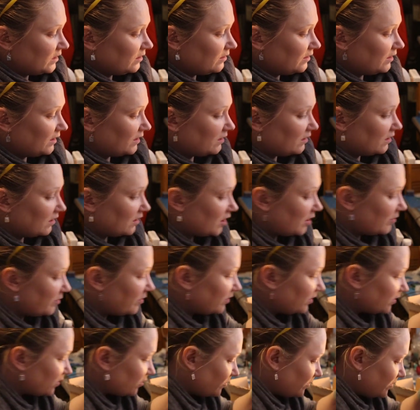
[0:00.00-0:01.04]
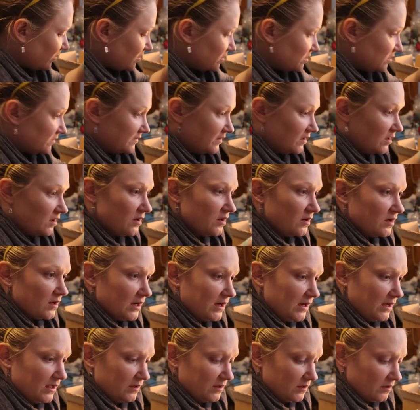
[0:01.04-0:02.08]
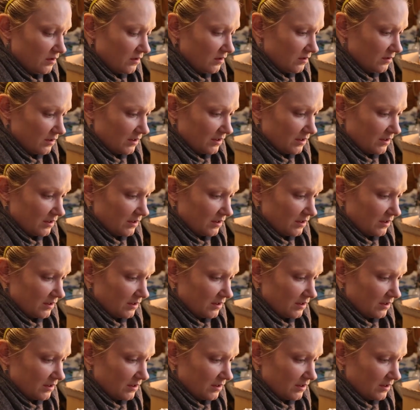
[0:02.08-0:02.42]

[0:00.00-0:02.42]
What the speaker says: like a couple little balls of yarn, cotton yarn,